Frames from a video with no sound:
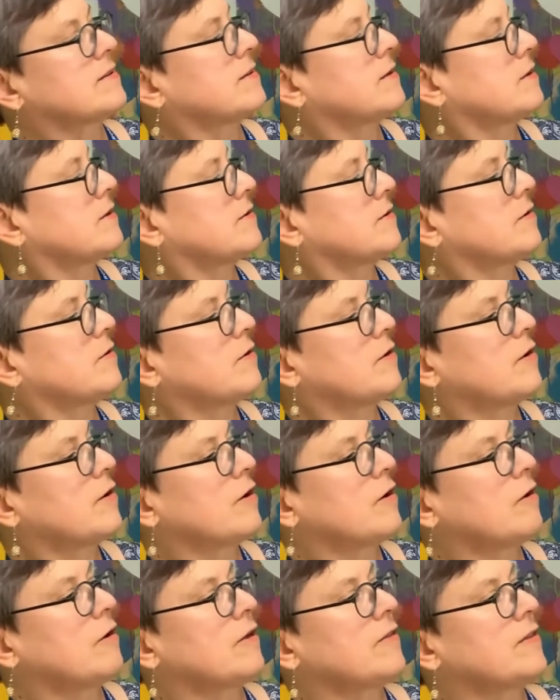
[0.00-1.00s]
There's her
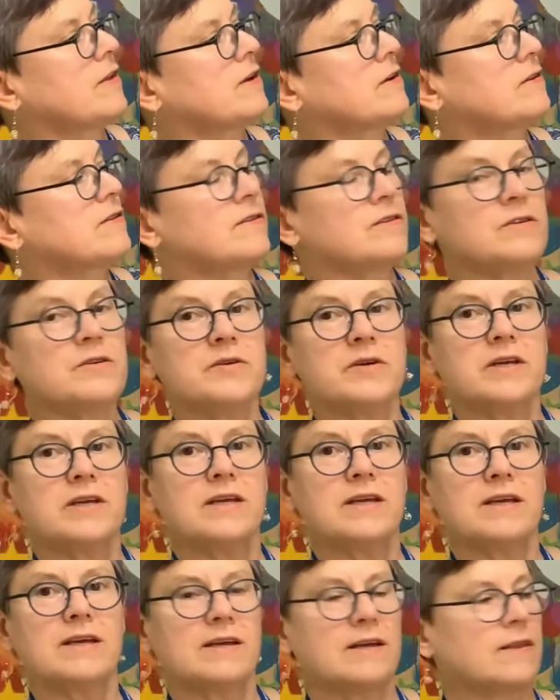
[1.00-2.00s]
girl, and there's
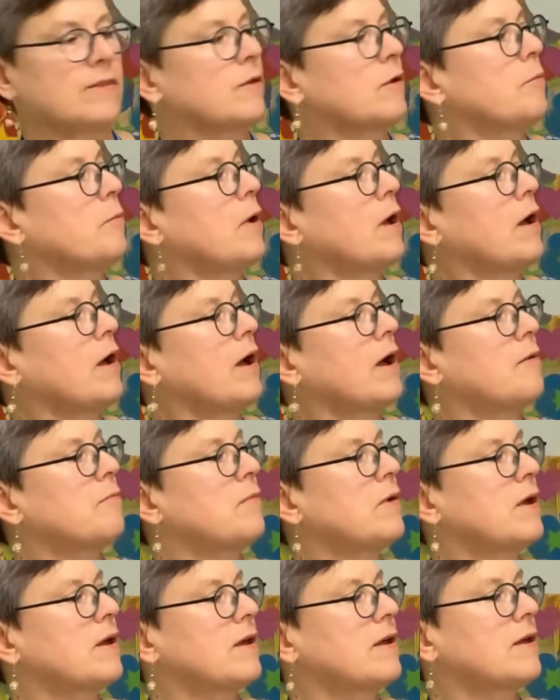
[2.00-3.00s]
Suki and their
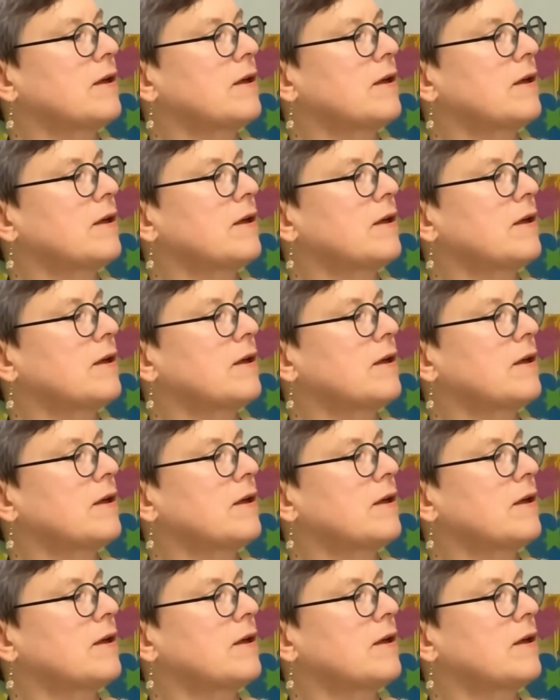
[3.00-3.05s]
mom.